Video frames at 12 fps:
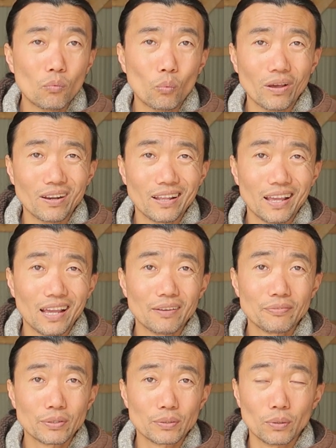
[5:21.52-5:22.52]

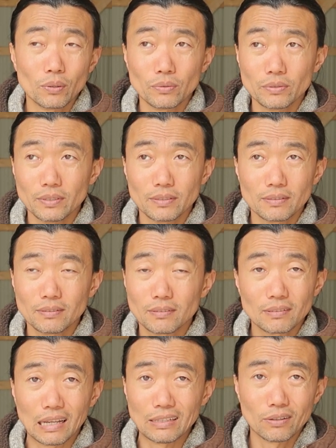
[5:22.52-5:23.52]
1.5-year-old,
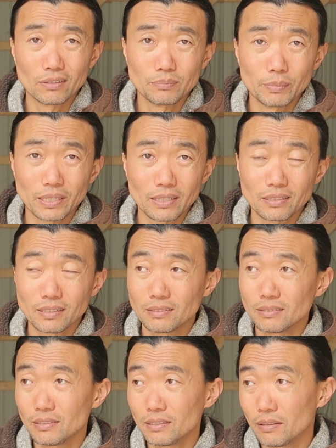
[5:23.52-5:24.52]
that doesn't make it
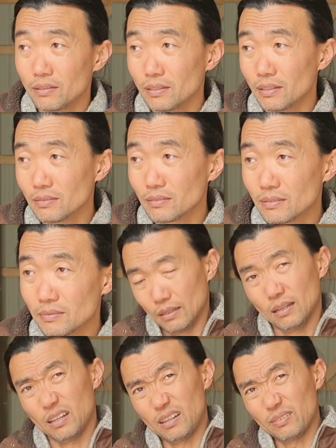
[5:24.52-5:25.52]
easy either. And,
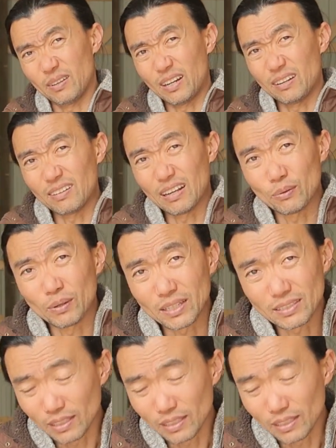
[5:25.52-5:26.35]
all right, whatever. I don't want to get